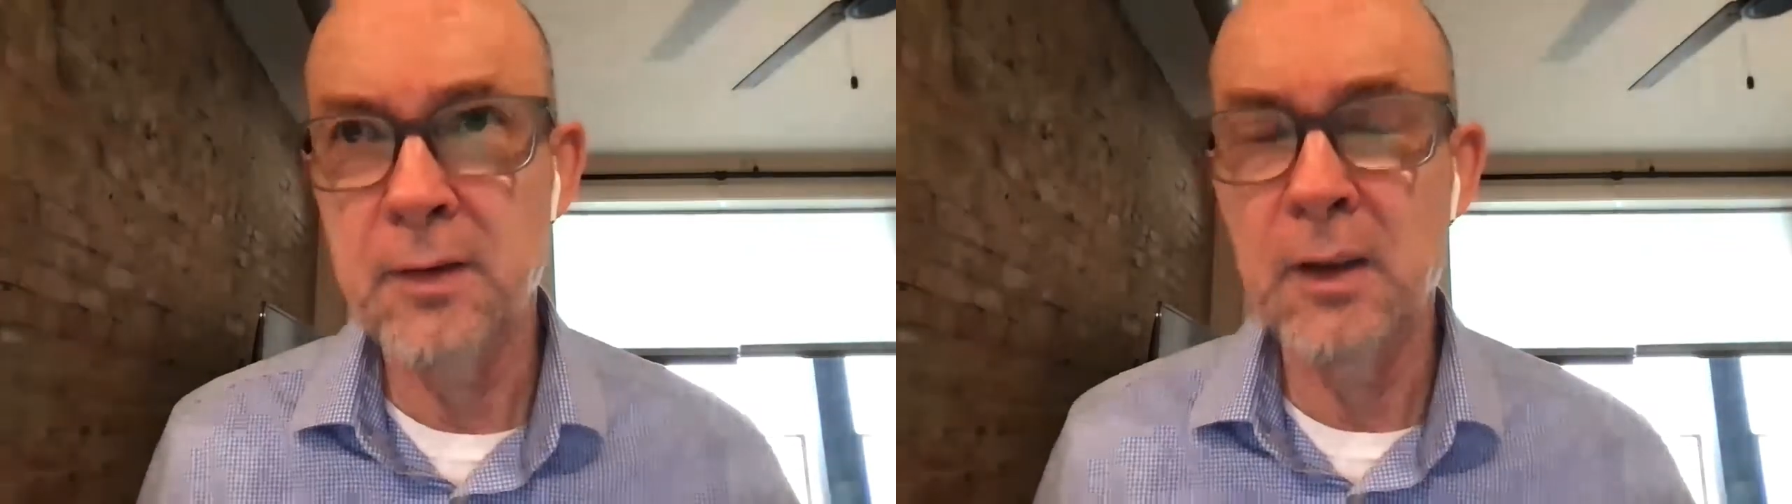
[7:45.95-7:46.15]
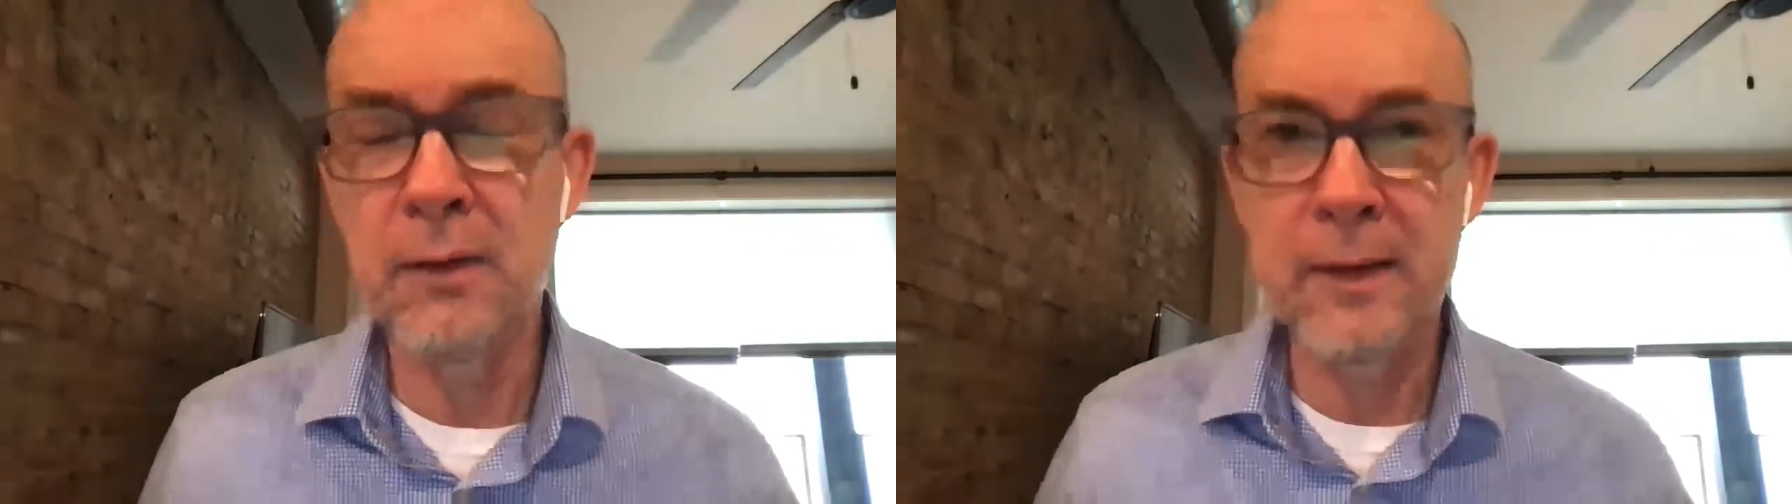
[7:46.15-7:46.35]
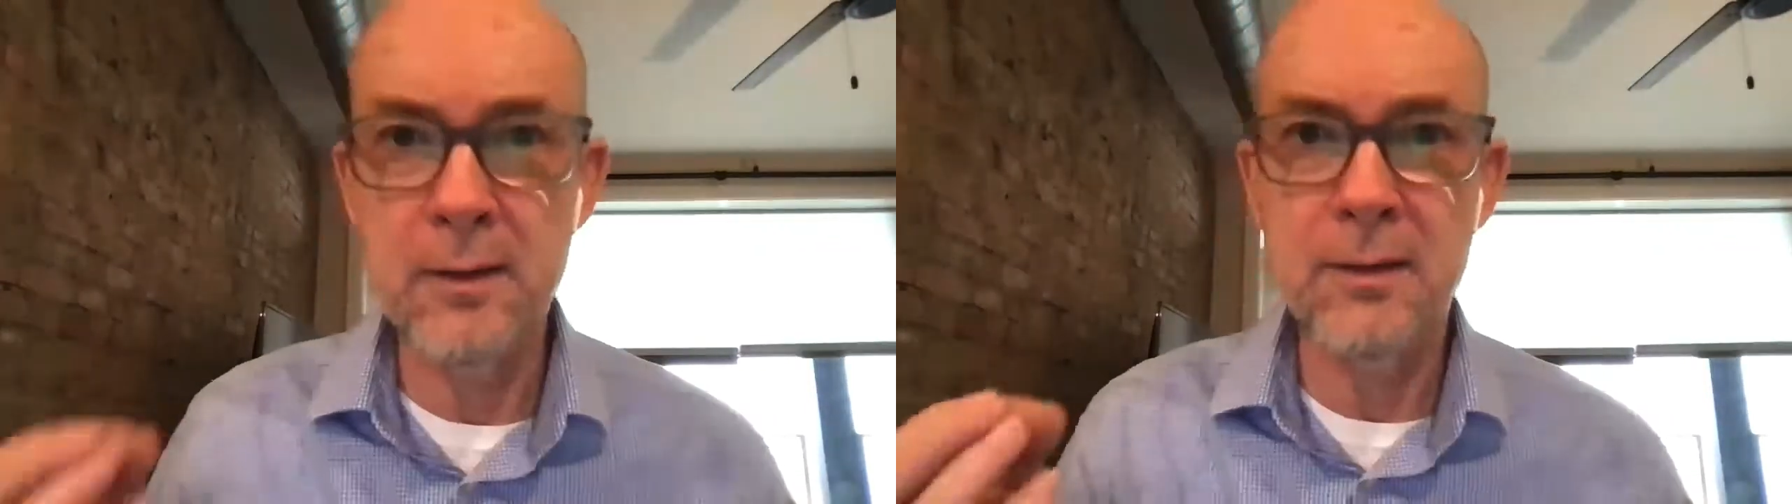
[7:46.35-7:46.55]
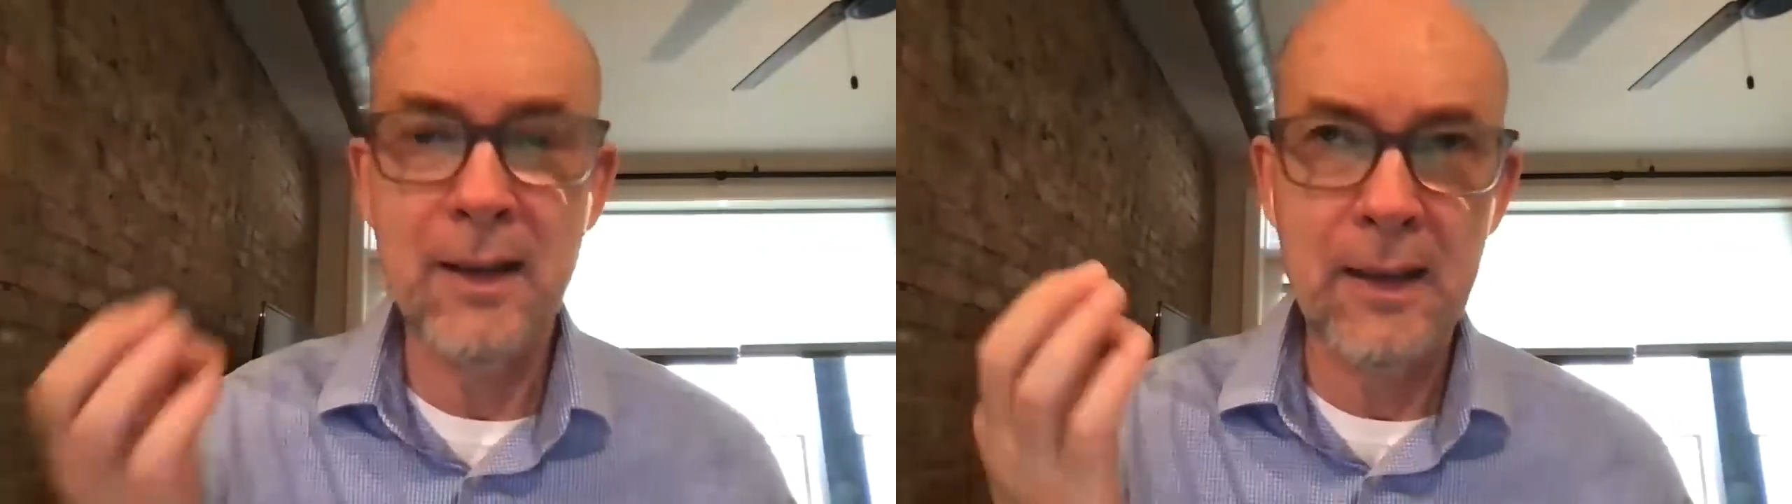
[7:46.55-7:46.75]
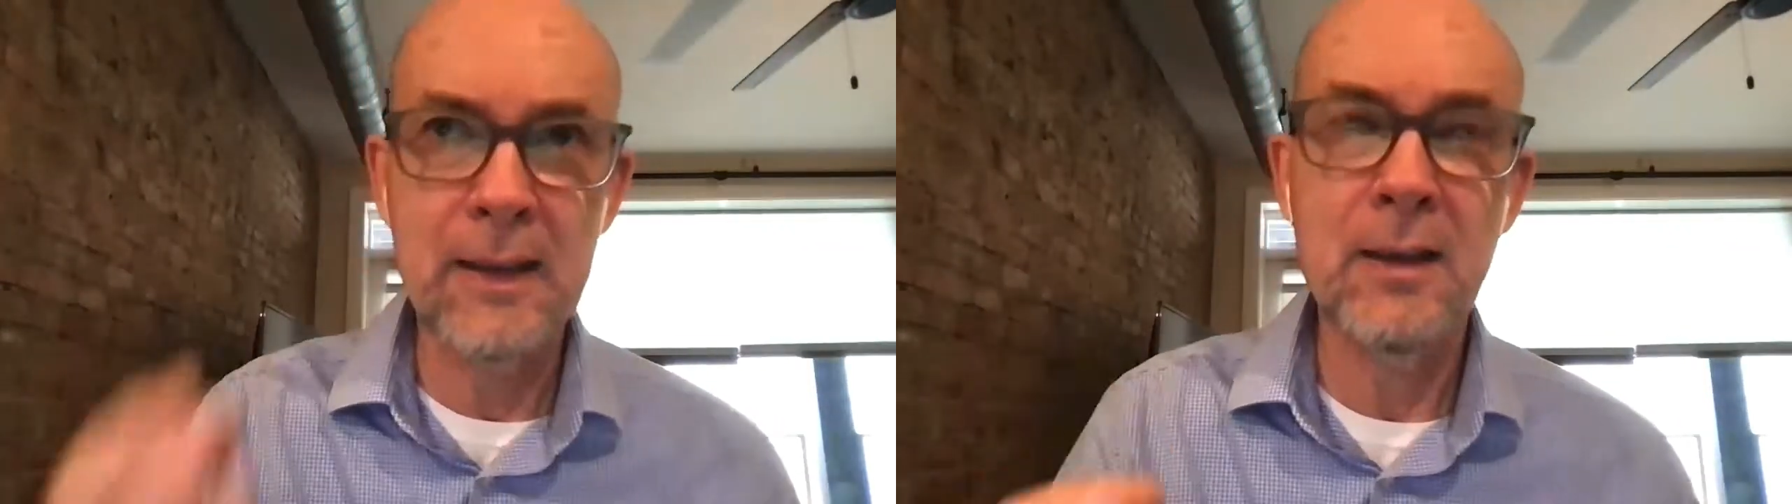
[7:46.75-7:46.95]
There is
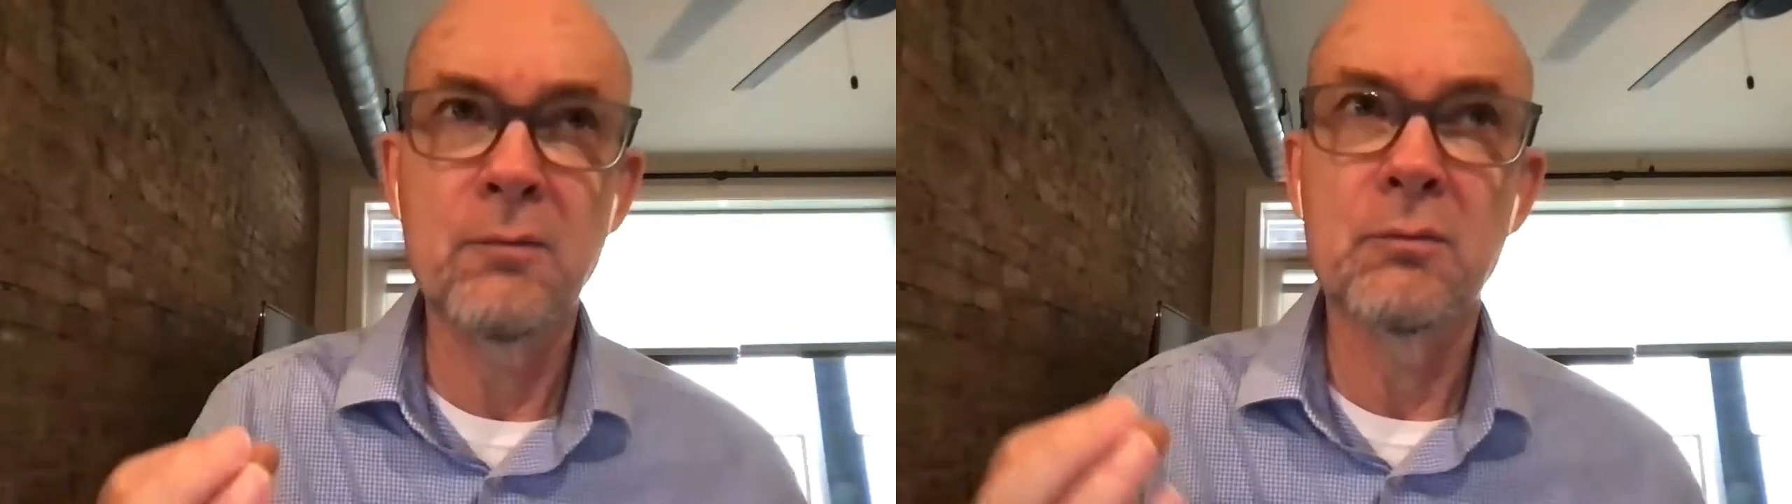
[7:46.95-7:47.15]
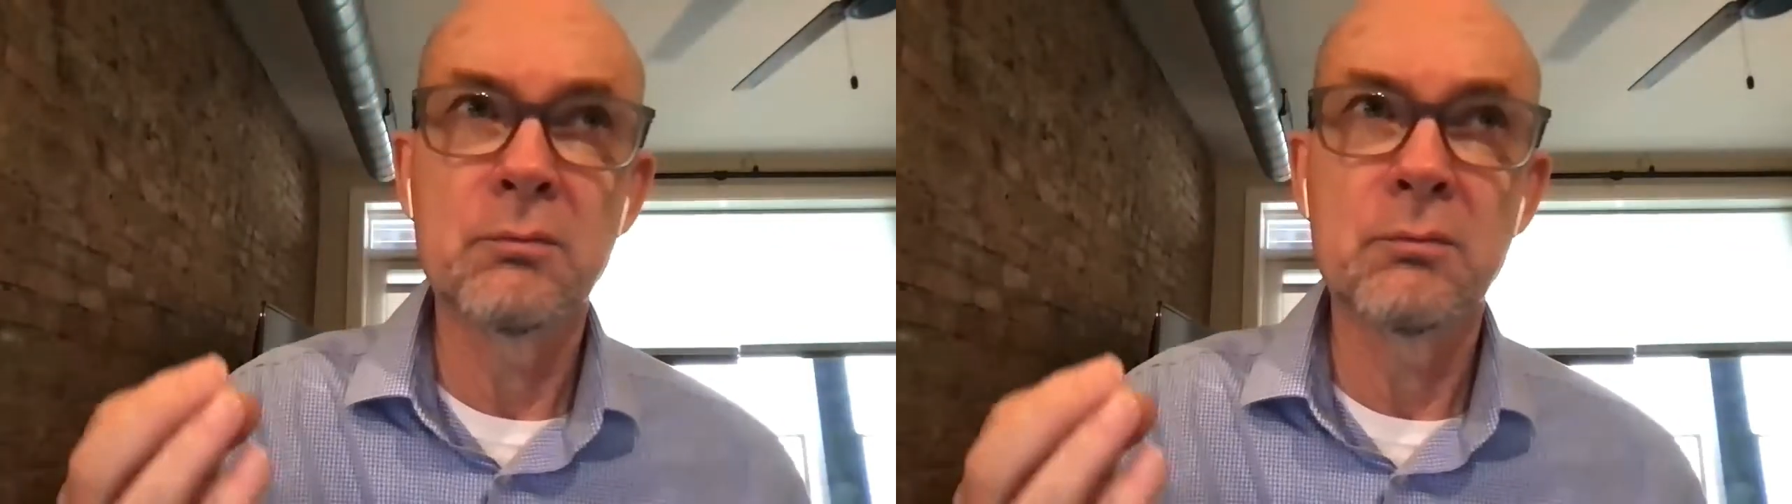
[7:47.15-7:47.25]
a